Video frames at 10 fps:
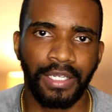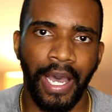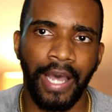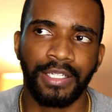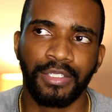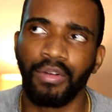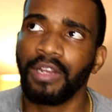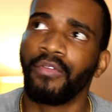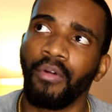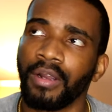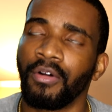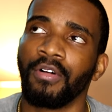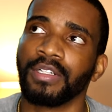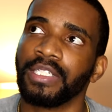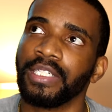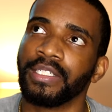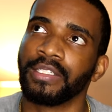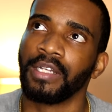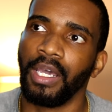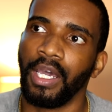got 24
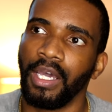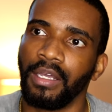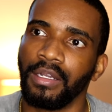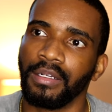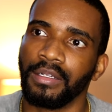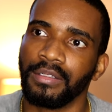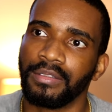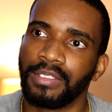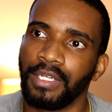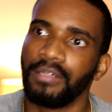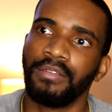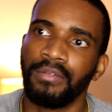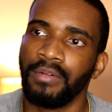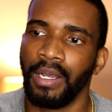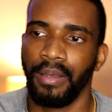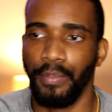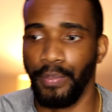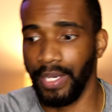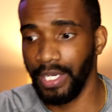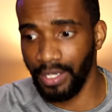courses and two
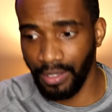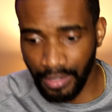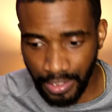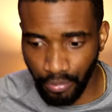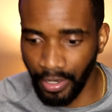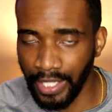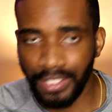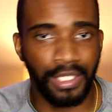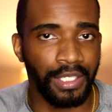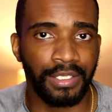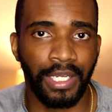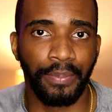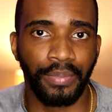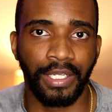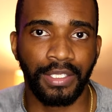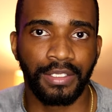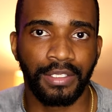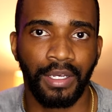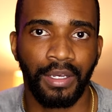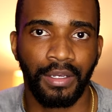big spreadsheet
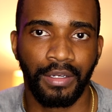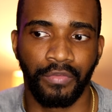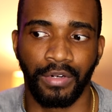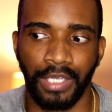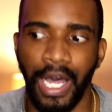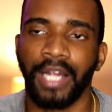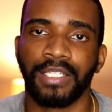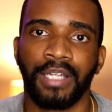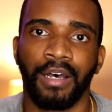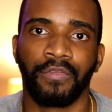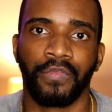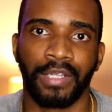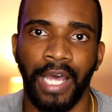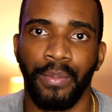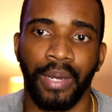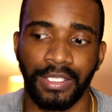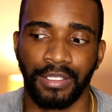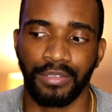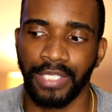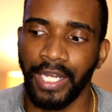templates for a lot of stuff for that money.
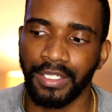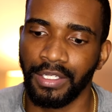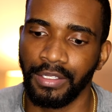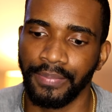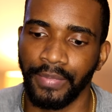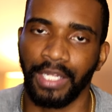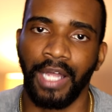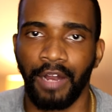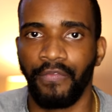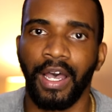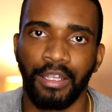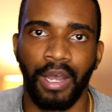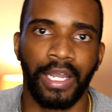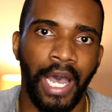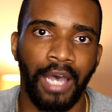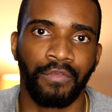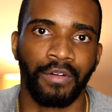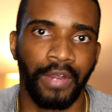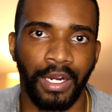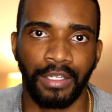So it was actually a lot of value I got
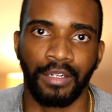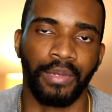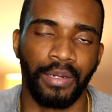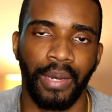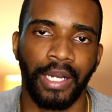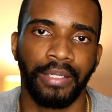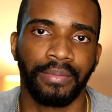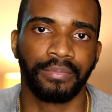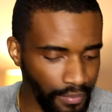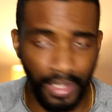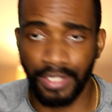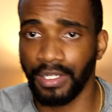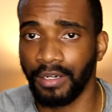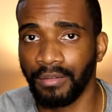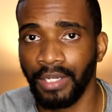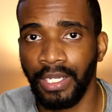for very little bit of money. So